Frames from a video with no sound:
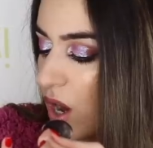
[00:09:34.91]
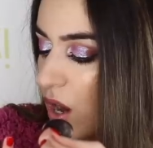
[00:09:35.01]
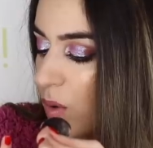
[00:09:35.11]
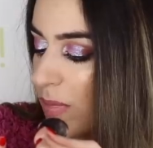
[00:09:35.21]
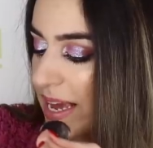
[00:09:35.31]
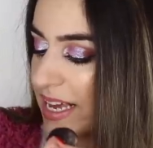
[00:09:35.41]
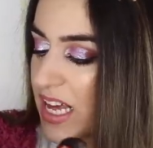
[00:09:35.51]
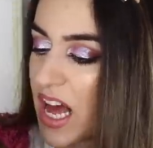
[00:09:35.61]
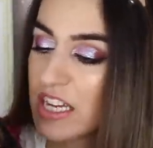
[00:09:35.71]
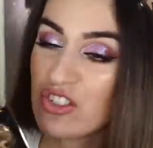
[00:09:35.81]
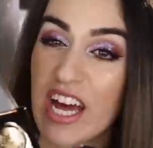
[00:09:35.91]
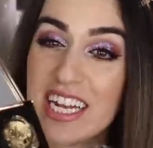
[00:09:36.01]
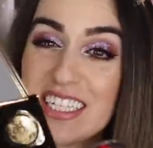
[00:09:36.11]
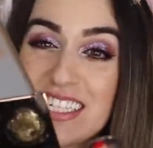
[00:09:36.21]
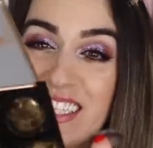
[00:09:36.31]
Oh my gosh, that
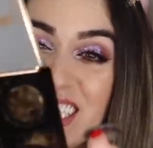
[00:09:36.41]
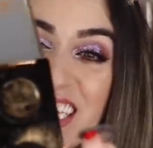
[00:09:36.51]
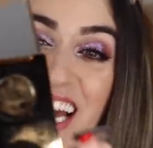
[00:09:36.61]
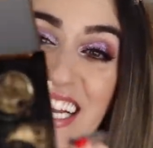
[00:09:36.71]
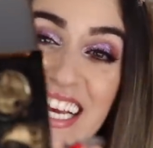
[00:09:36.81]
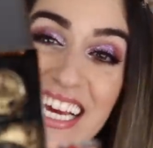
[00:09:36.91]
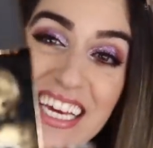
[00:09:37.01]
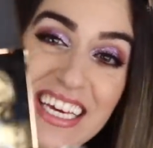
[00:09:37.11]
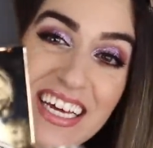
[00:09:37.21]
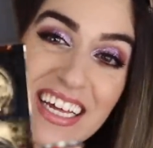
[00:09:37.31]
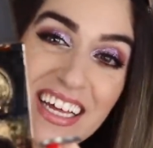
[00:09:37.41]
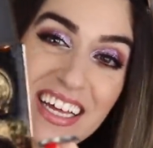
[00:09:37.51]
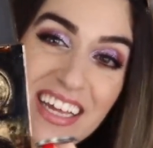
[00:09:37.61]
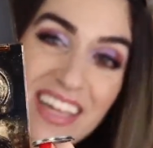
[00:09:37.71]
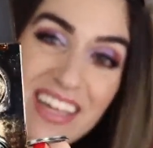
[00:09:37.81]
is stunning.
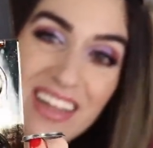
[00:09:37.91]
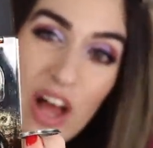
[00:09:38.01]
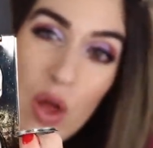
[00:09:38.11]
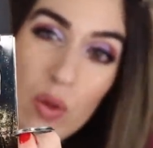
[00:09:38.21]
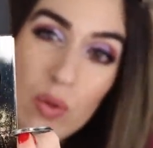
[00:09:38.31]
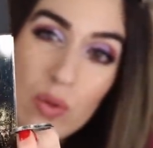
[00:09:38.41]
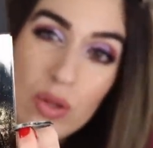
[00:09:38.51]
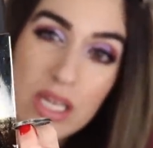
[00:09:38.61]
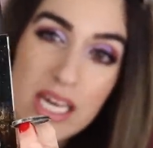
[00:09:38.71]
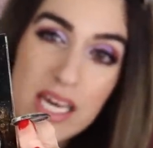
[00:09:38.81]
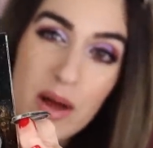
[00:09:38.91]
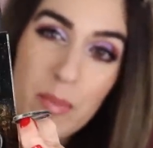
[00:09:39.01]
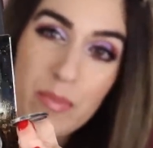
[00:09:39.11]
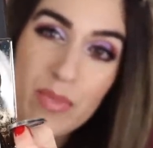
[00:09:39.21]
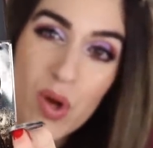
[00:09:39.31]
Holy
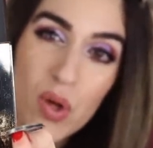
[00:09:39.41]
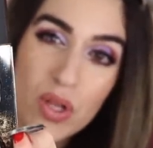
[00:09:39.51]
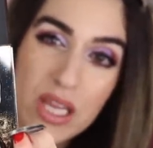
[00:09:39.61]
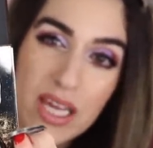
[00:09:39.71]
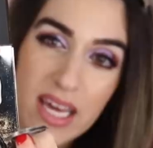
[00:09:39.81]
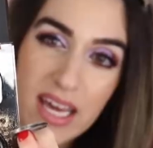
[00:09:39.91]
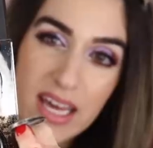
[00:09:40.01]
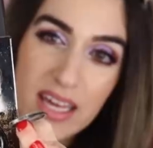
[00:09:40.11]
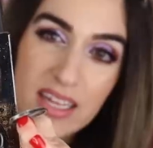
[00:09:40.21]
moly.